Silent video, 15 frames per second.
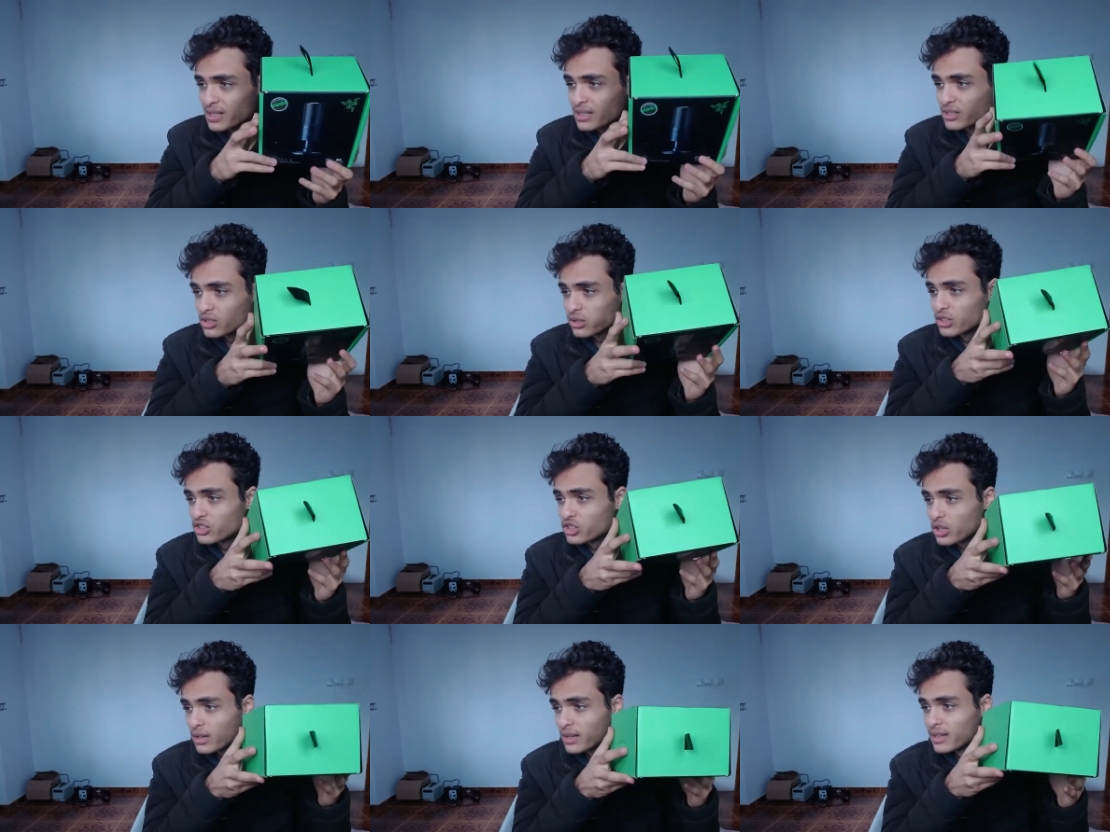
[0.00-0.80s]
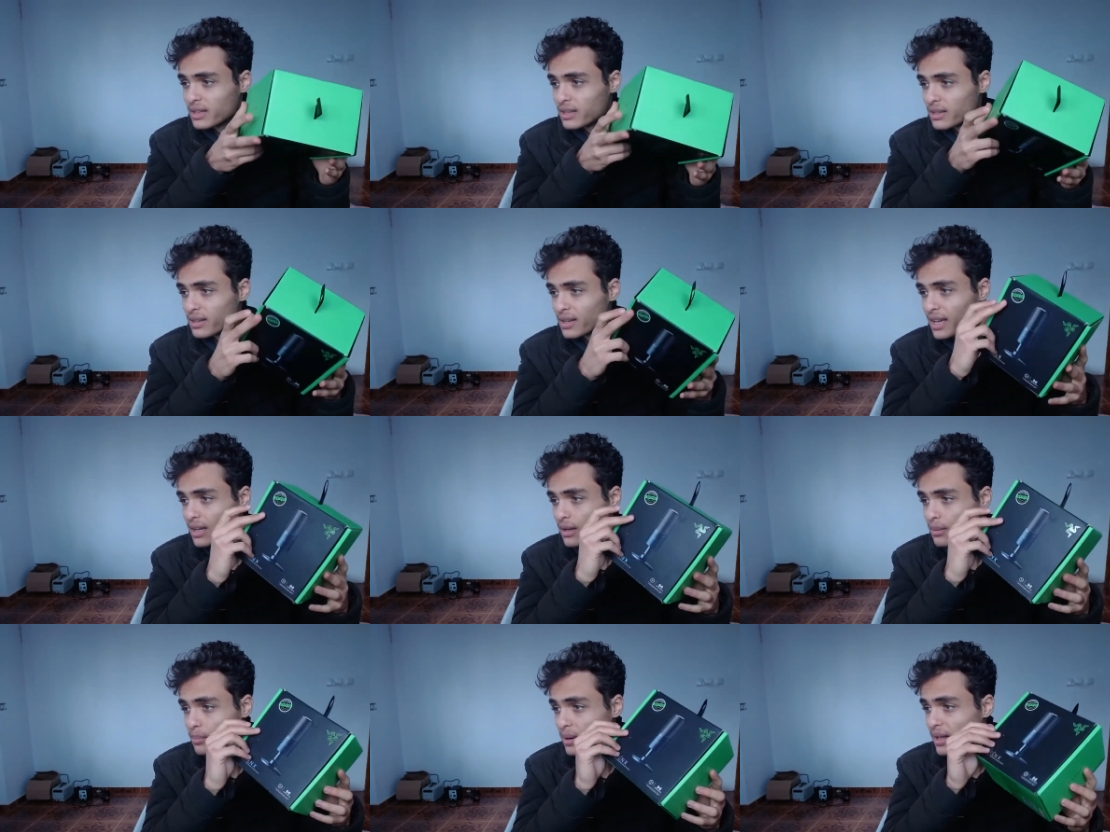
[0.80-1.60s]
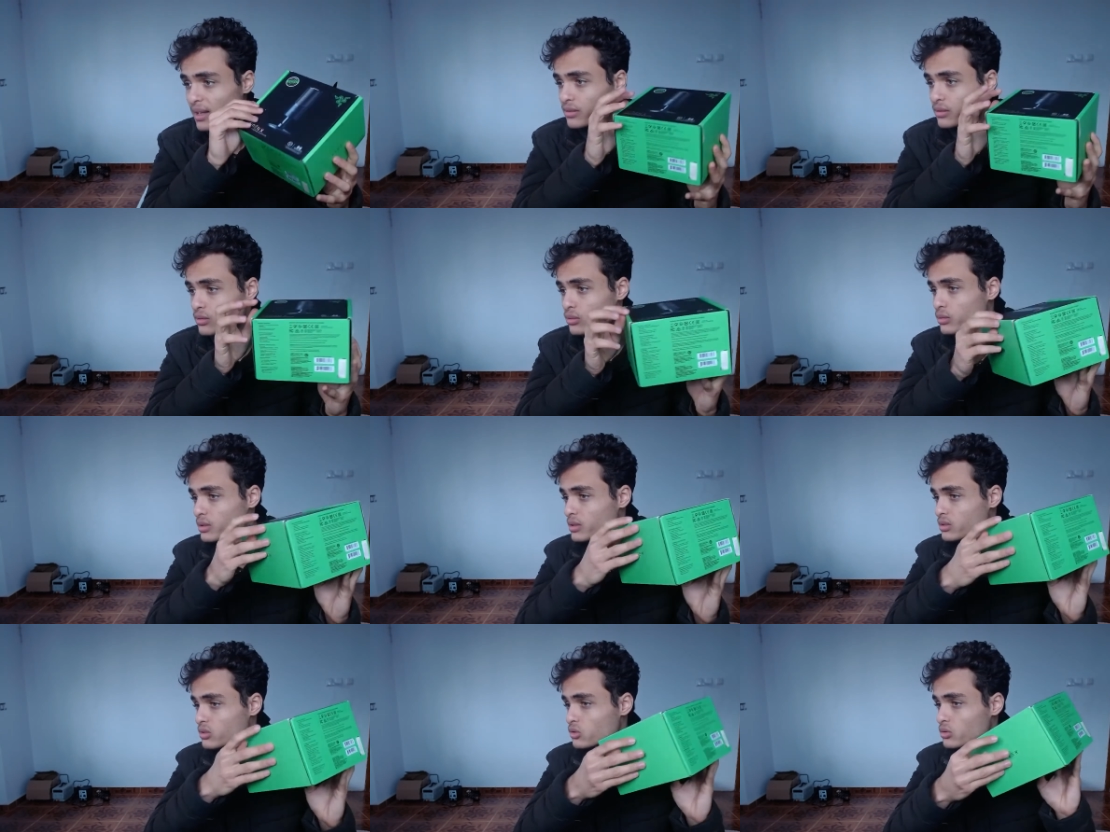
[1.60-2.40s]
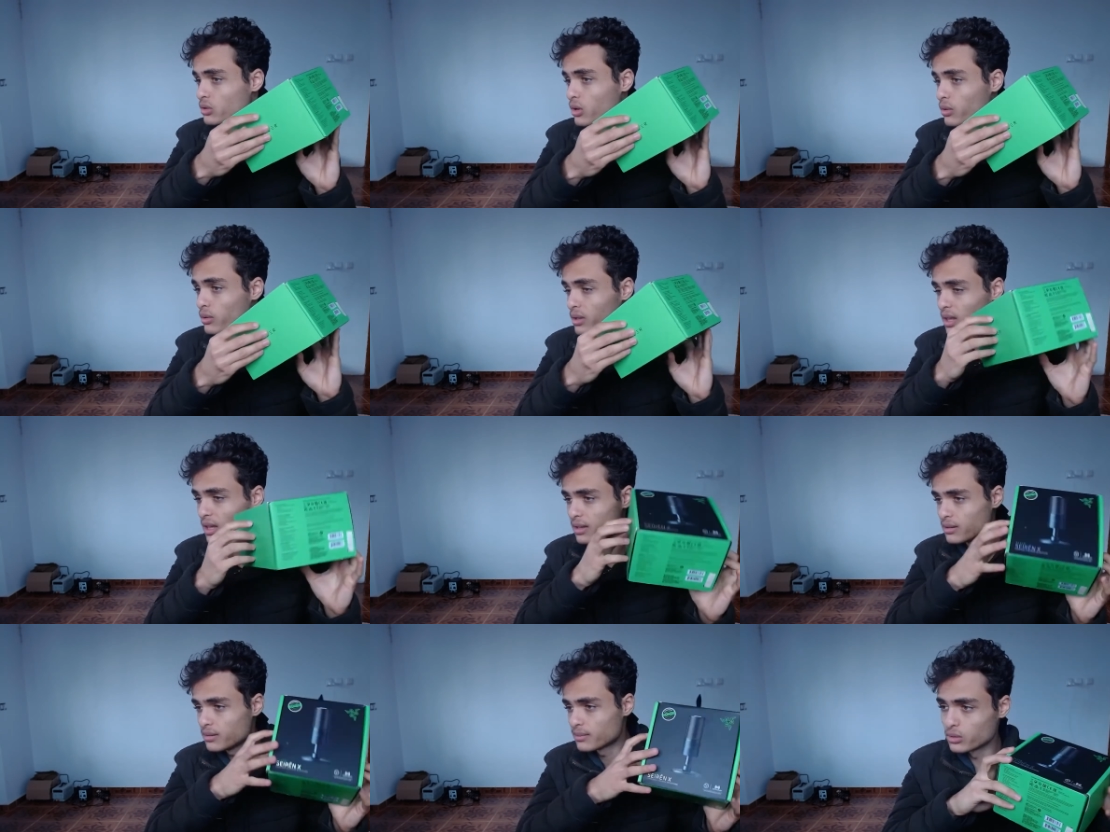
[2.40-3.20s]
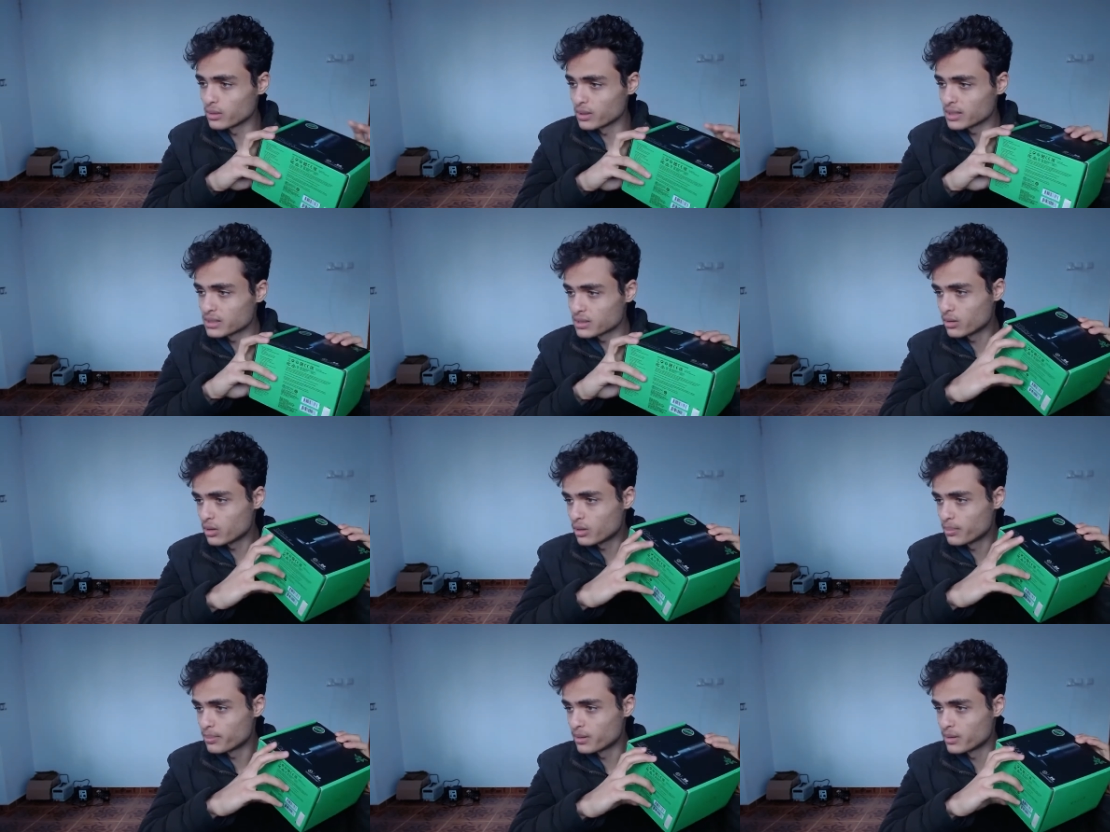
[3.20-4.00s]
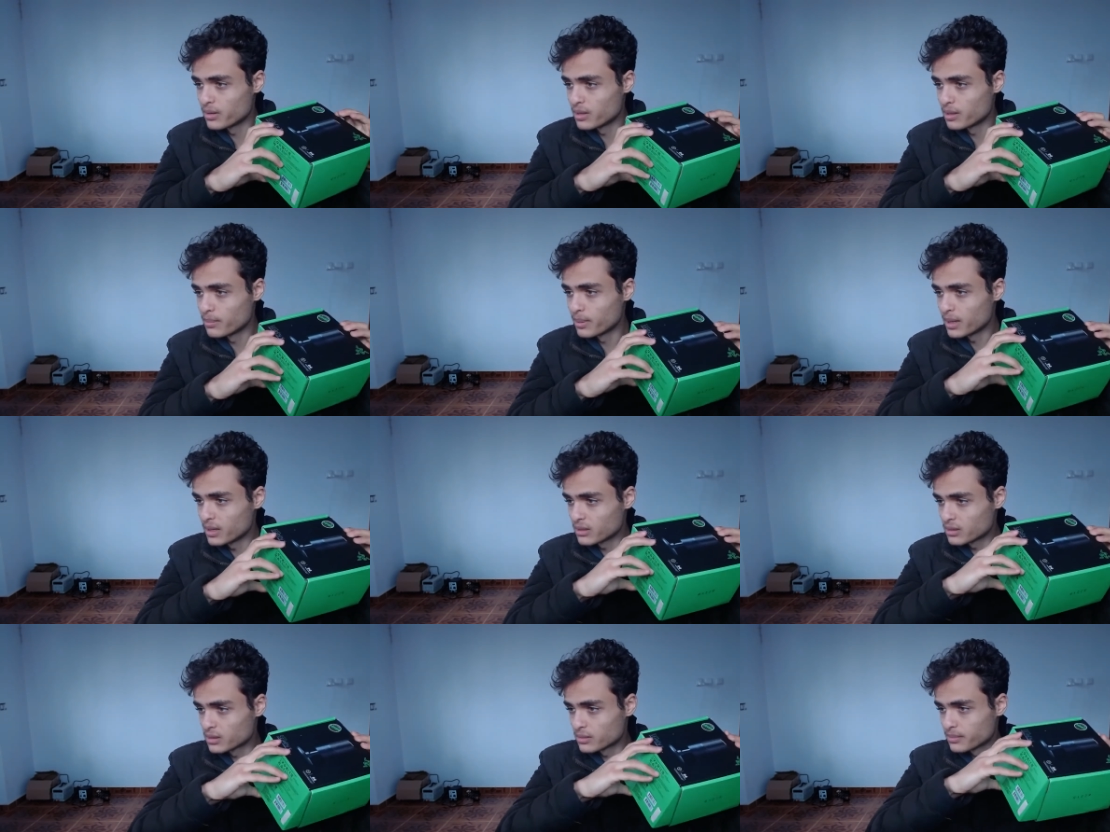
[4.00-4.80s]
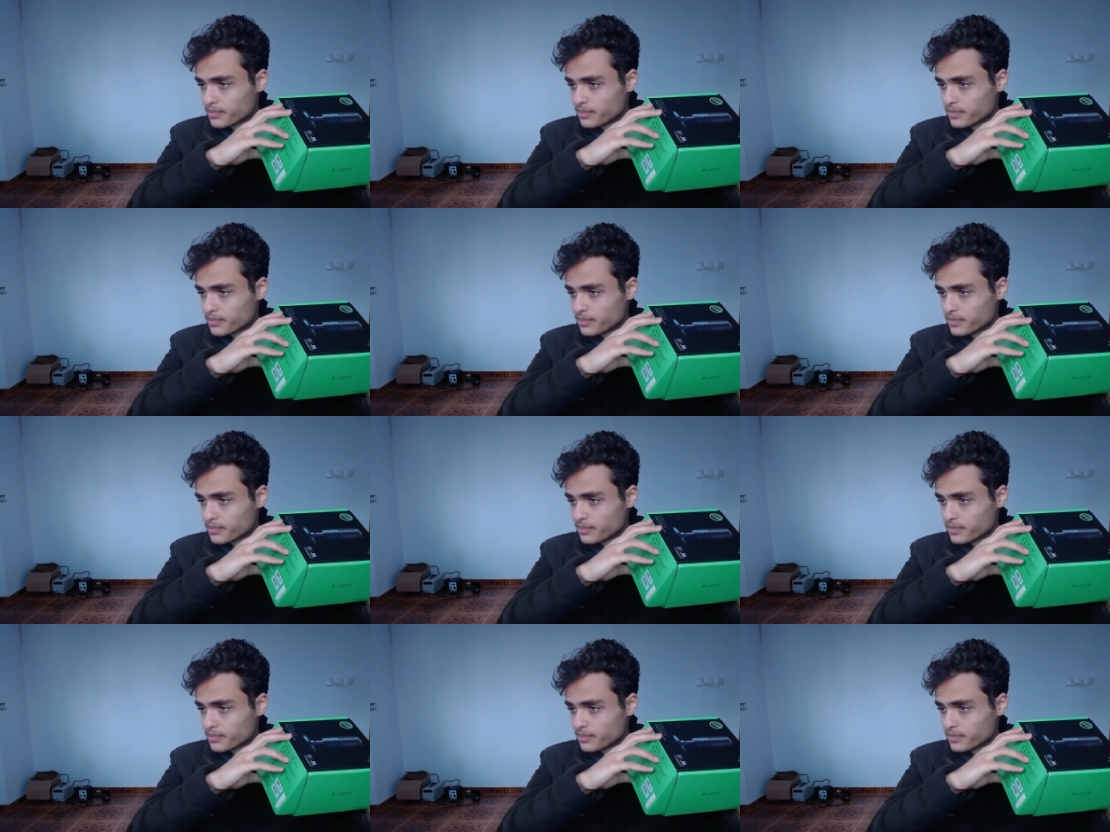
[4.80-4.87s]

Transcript: It's literally like brand new. It's so clean. So let's open the box.